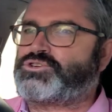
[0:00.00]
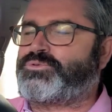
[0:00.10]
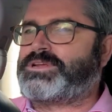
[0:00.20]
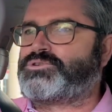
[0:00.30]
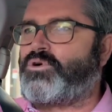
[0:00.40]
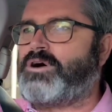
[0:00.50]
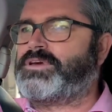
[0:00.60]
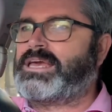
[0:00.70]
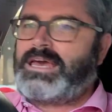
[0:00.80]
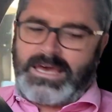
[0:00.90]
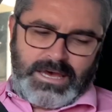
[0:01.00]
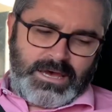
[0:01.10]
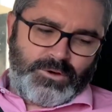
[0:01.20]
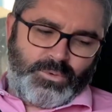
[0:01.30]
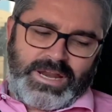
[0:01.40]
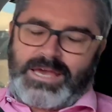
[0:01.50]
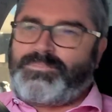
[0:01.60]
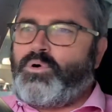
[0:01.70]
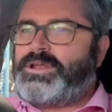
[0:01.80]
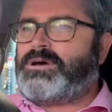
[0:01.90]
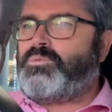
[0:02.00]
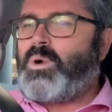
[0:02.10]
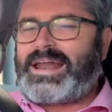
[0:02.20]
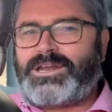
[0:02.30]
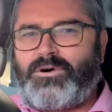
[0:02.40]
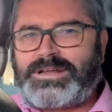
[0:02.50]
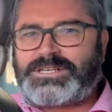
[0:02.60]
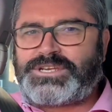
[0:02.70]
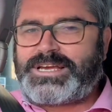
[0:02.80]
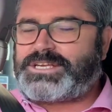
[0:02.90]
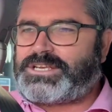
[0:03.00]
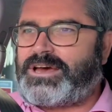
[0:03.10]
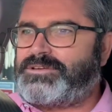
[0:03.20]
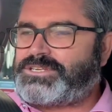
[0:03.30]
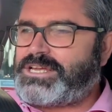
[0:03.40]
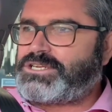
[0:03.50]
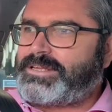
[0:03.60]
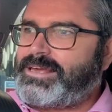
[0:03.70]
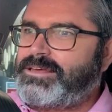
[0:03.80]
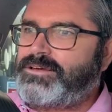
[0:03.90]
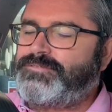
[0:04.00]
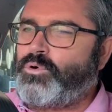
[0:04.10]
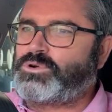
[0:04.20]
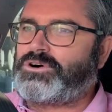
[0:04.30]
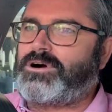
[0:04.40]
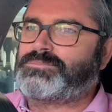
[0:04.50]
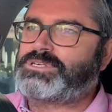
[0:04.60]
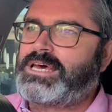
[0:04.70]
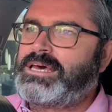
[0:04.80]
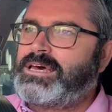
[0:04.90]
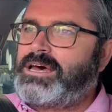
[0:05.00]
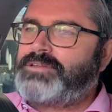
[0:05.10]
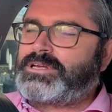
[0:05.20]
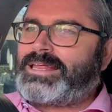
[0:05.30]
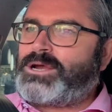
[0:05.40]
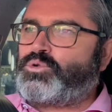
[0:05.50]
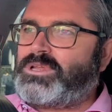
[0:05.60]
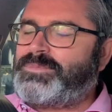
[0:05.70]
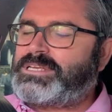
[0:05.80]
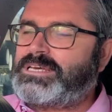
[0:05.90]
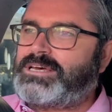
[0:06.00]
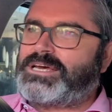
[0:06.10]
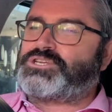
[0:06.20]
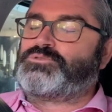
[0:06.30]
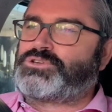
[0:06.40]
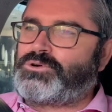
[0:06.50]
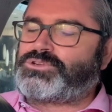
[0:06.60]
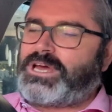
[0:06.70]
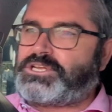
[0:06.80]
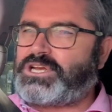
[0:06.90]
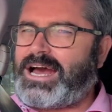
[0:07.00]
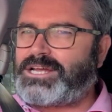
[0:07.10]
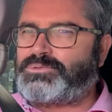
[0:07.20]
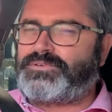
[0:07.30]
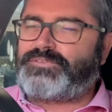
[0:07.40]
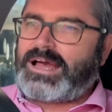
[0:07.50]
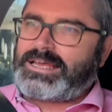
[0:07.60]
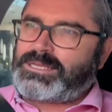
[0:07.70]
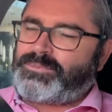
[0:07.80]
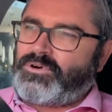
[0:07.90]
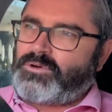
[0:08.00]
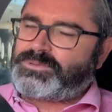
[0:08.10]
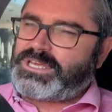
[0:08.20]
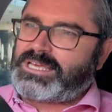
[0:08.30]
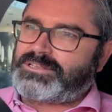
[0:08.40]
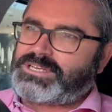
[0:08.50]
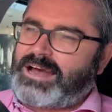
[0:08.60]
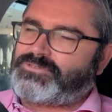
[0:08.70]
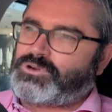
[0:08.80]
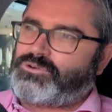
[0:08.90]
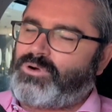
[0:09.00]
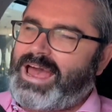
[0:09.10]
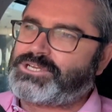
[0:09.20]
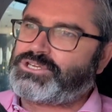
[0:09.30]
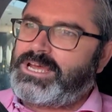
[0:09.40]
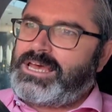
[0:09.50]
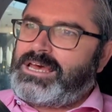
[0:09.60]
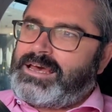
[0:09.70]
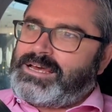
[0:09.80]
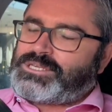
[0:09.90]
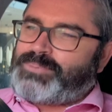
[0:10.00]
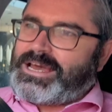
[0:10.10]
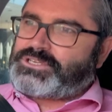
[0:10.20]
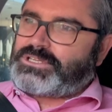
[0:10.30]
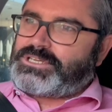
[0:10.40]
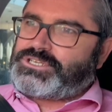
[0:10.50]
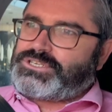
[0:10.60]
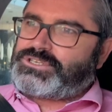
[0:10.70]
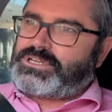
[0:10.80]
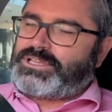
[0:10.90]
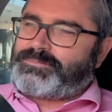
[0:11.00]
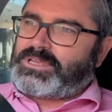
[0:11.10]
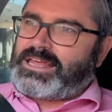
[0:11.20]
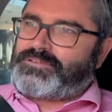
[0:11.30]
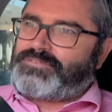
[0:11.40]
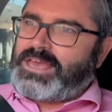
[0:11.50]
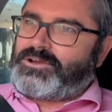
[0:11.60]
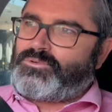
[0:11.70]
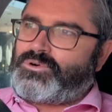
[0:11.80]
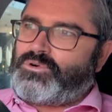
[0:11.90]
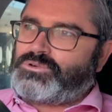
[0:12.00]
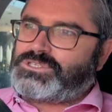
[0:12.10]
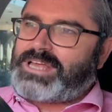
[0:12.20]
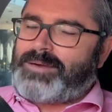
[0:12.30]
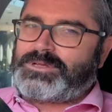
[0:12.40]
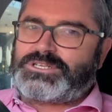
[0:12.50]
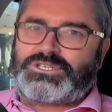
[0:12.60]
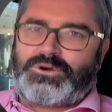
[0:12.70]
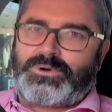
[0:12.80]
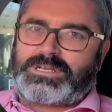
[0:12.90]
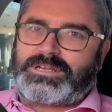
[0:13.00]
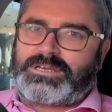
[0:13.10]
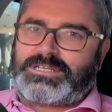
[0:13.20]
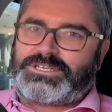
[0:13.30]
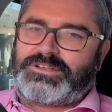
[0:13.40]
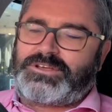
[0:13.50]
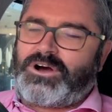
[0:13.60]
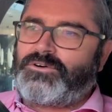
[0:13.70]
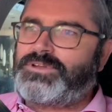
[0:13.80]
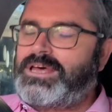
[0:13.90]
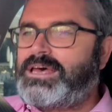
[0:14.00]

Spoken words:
drink driving, reading at .196, so essentially 4 times the legal limit. She was also charged with failing to provide particulars after a crash. So basically, she's clipped another vehicle, caused damage to it, and continued on.